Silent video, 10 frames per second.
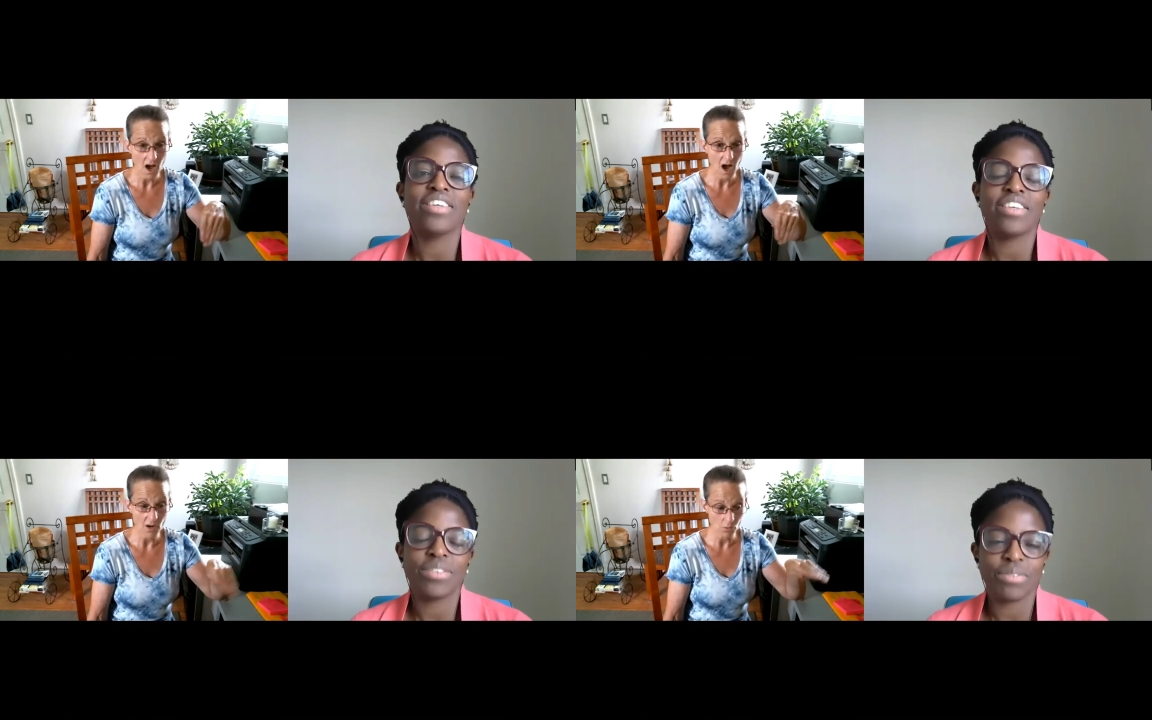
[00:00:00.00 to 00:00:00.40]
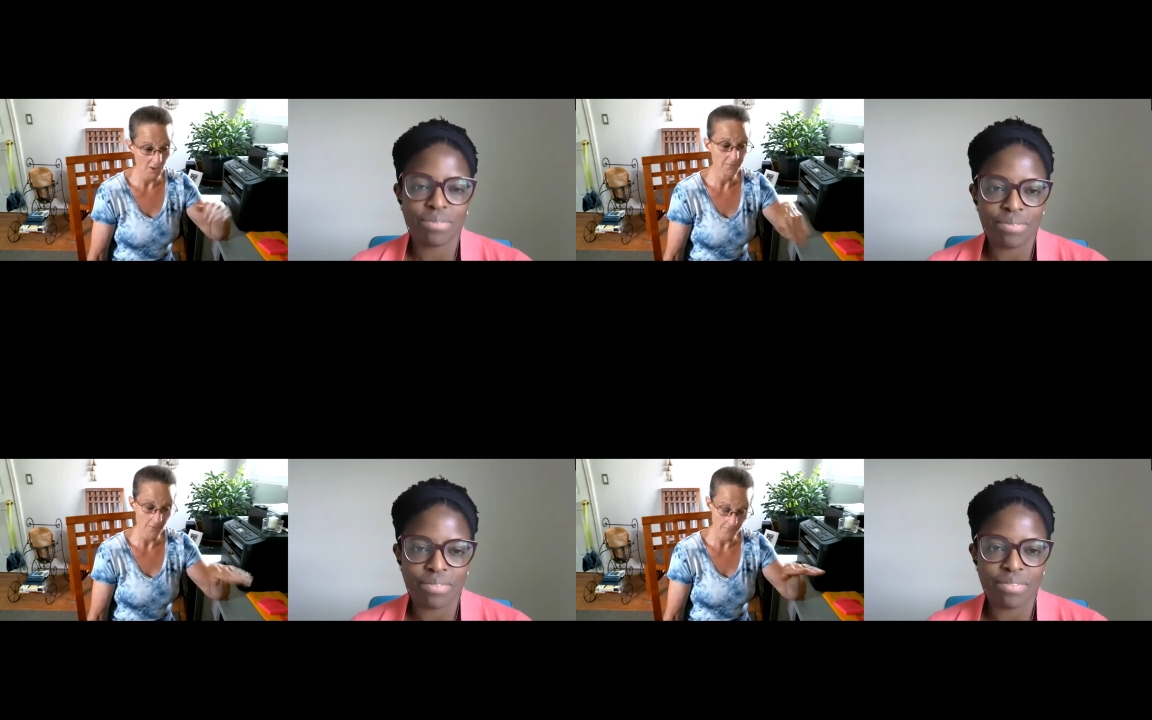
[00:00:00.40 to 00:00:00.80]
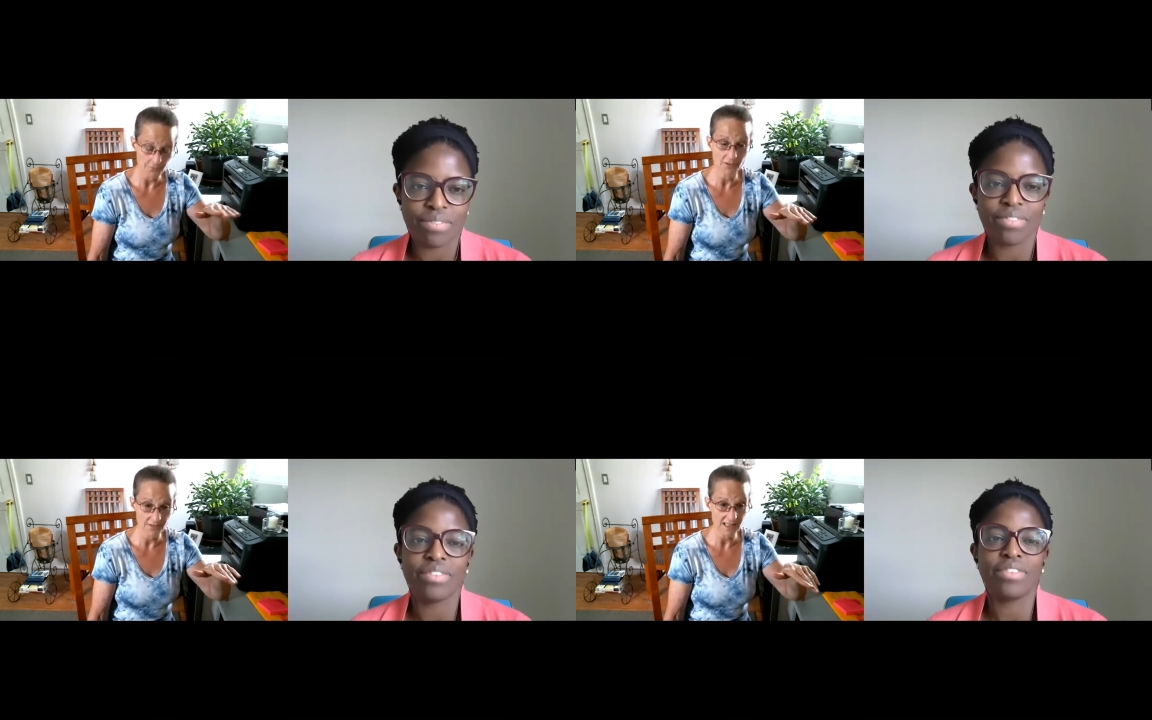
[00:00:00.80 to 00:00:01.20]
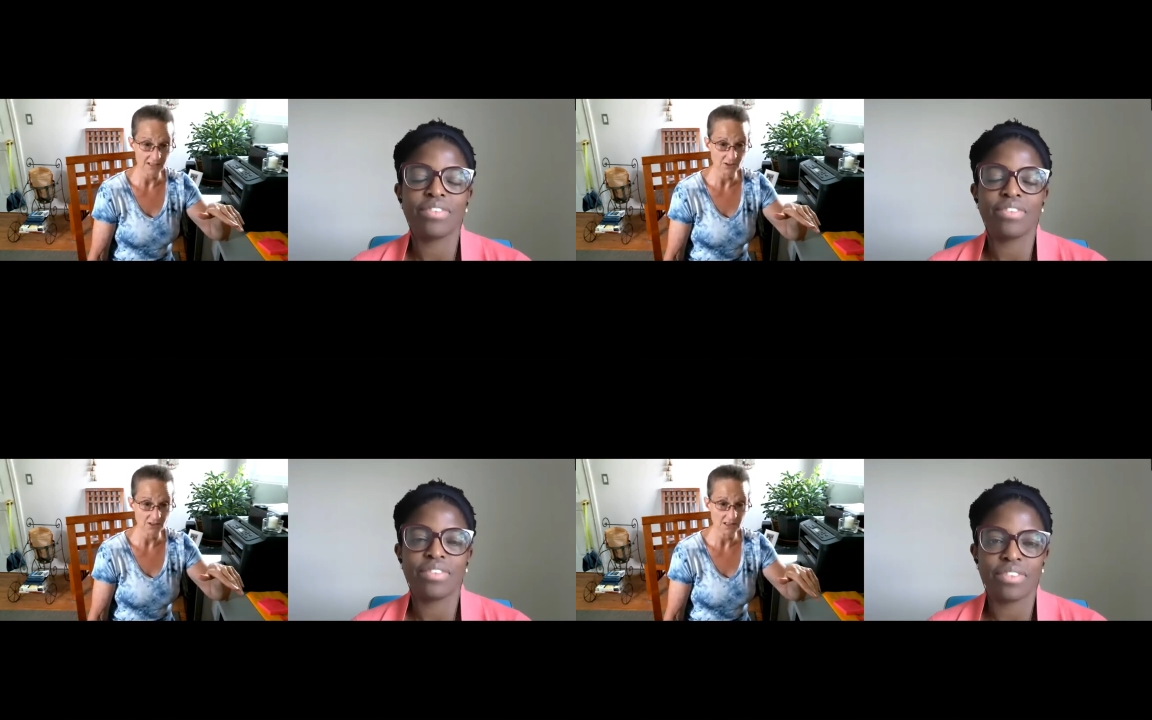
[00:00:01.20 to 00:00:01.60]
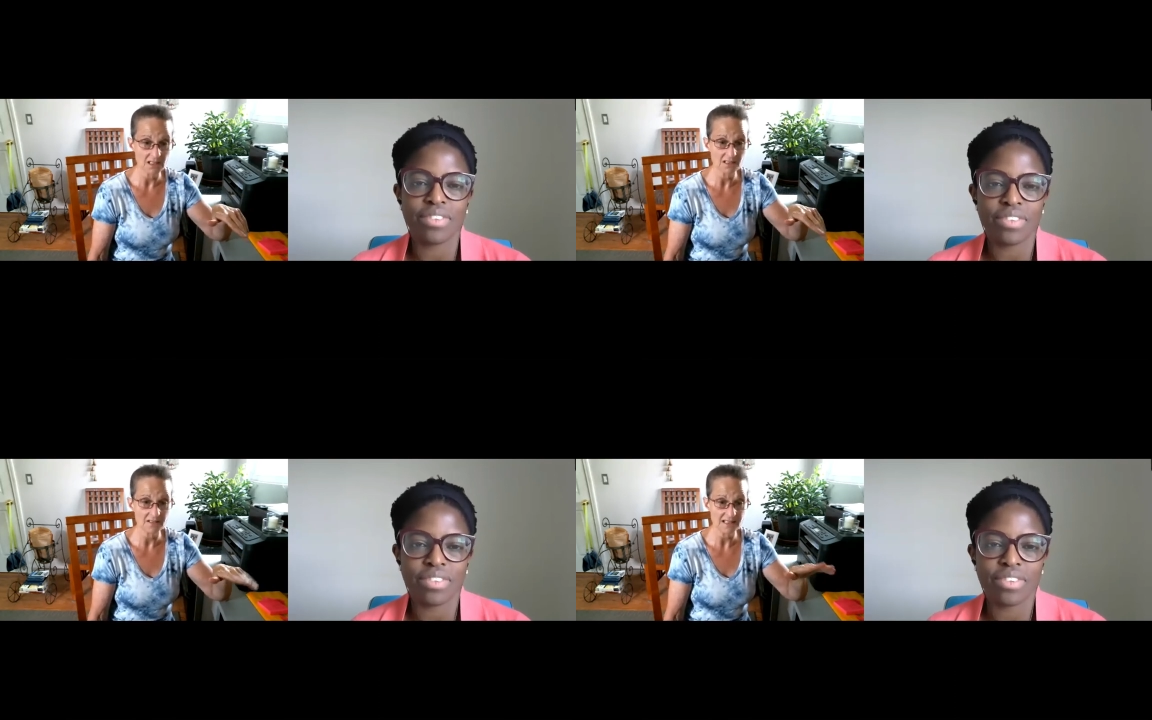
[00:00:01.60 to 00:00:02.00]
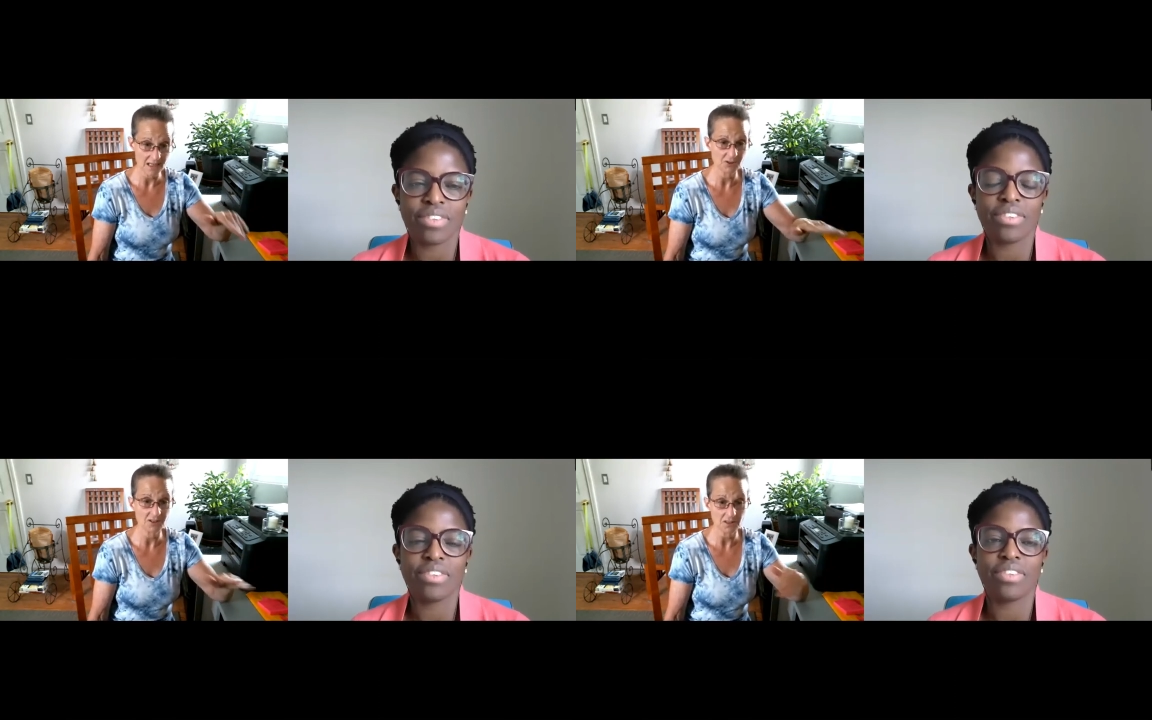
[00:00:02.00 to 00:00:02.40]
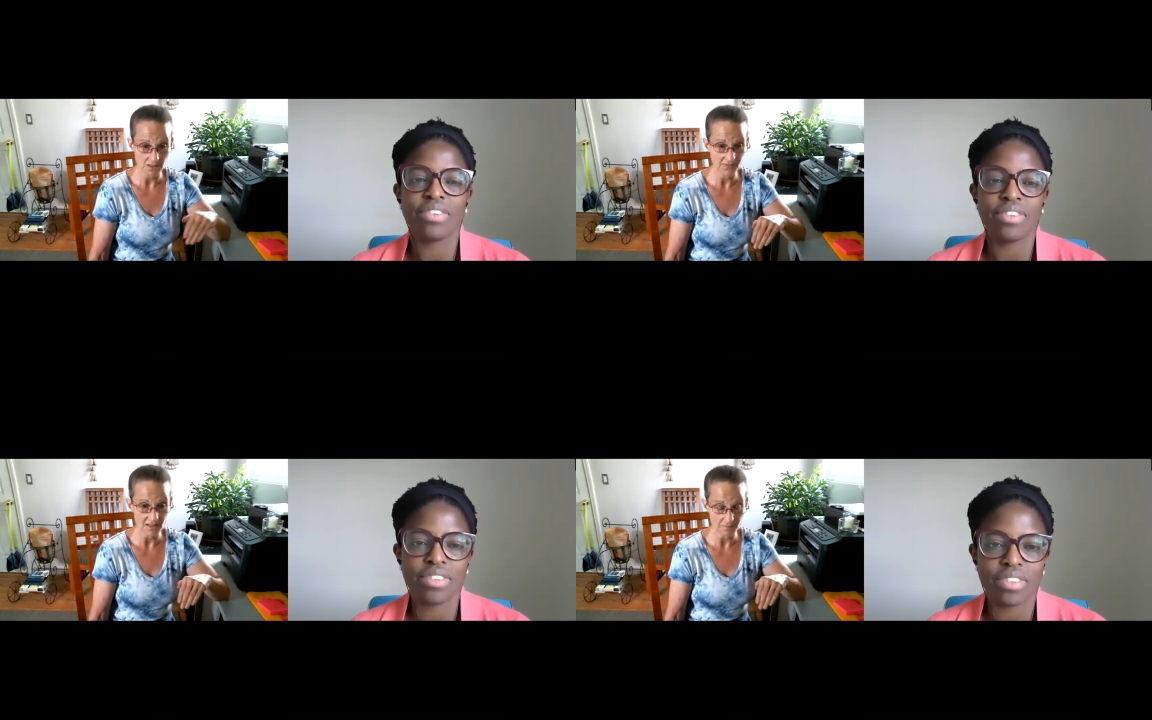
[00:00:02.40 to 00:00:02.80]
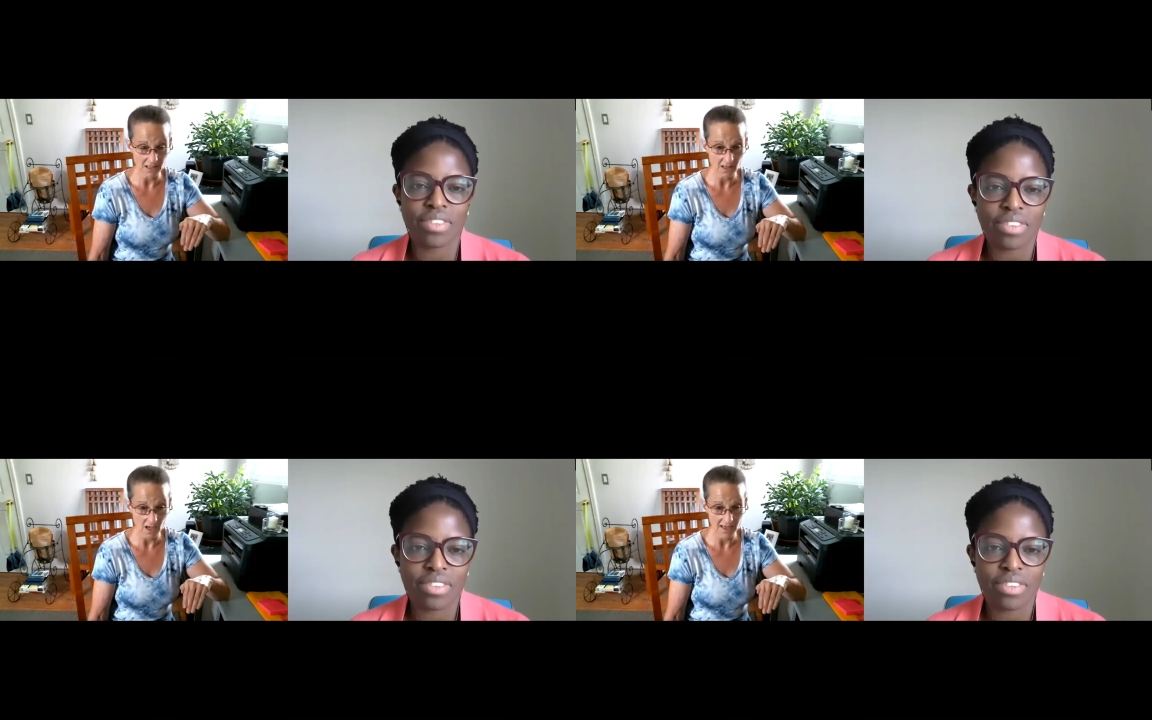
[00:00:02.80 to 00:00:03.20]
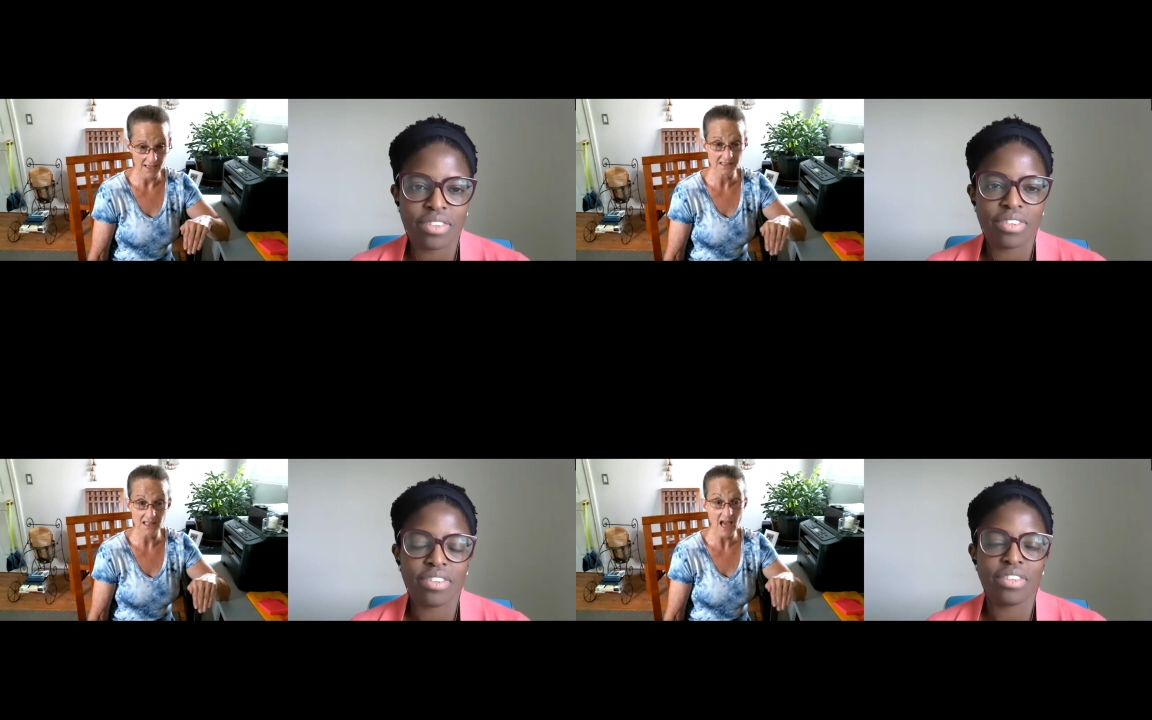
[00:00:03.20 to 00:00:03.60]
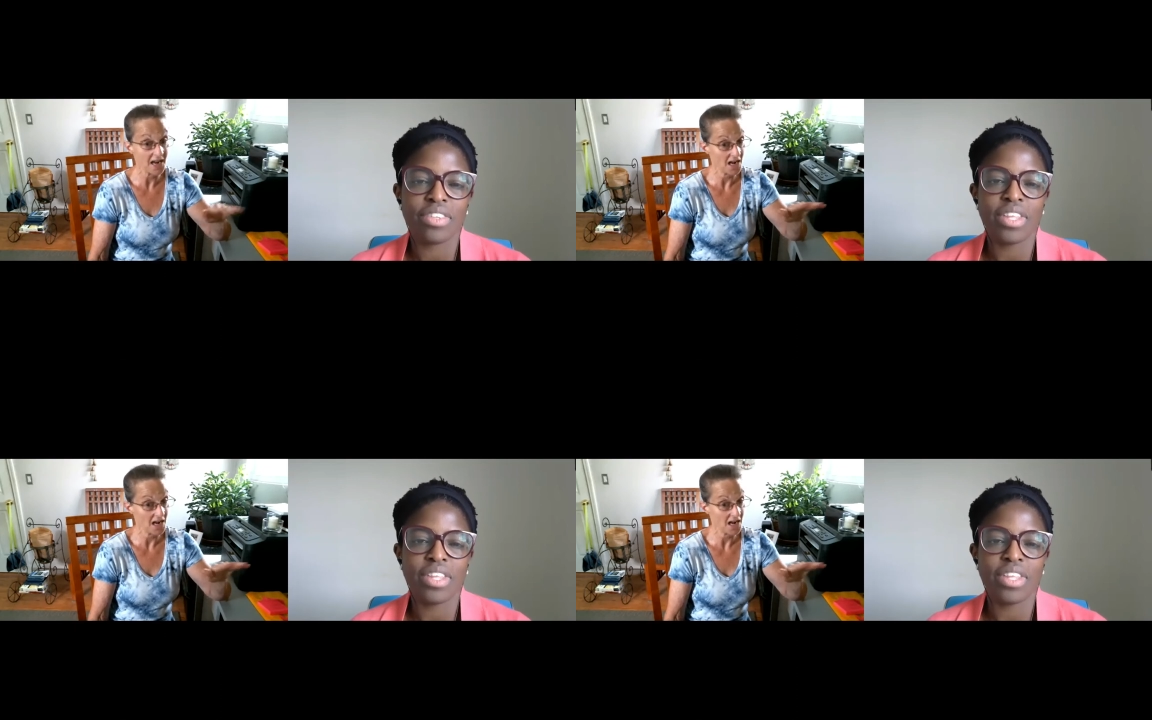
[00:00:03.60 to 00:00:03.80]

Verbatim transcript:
Speaker 1: I worked for a few different agencies, and the agencies fed me clients, and